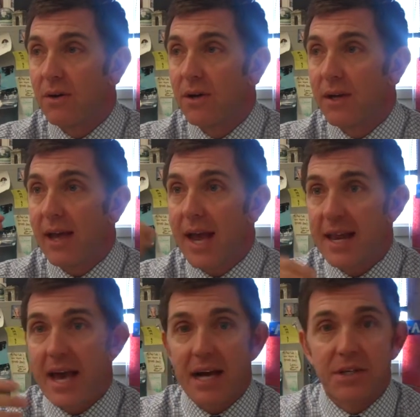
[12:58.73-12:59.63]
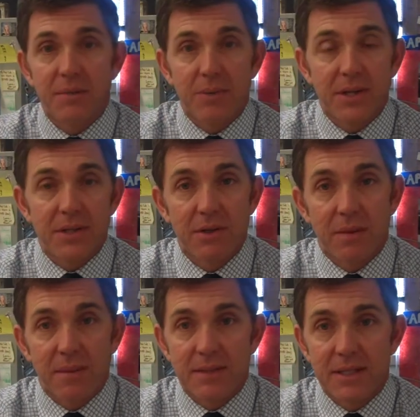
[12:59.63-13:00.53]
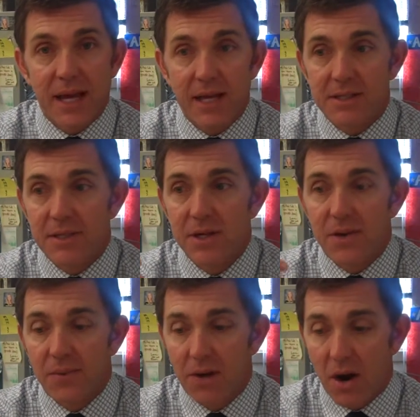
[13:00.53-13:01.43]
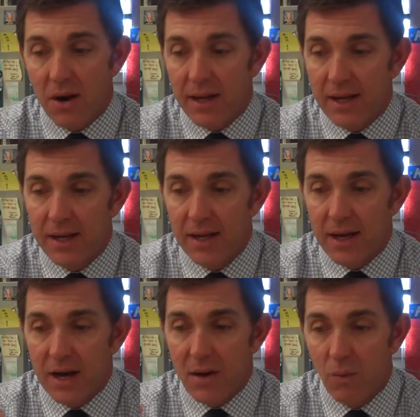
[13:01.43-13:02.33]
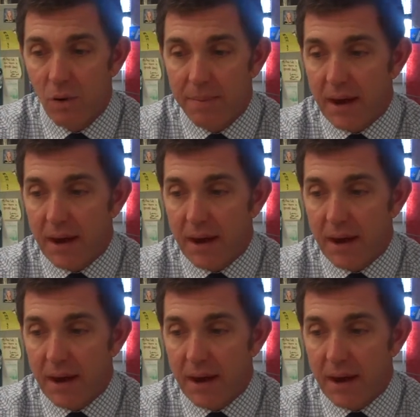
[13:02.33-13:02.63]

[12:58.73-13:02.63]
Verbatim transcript: know, any action President Obama takes regarding uh, war